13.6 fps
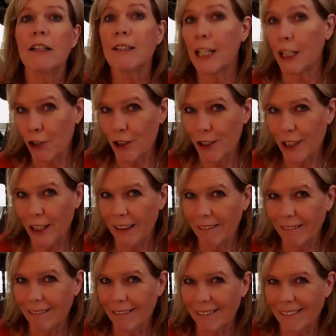Section
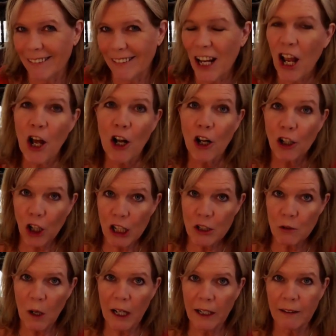10, Clause
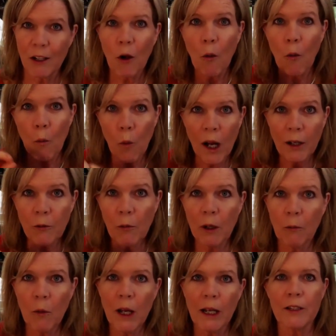1,
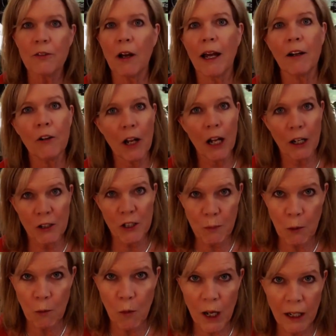111. So I don't know how you
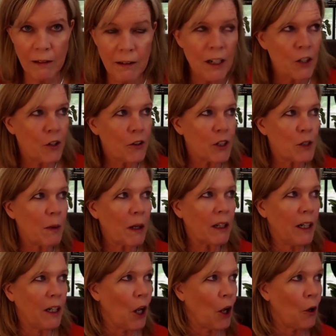spell one. You could spell
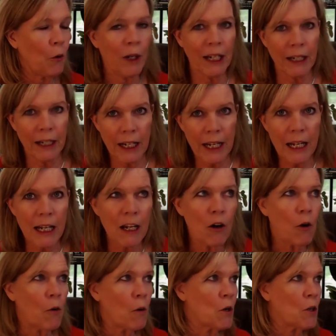it O-N-E
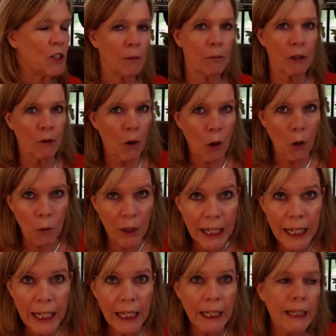or
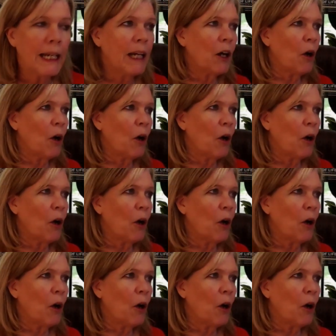W-O-N.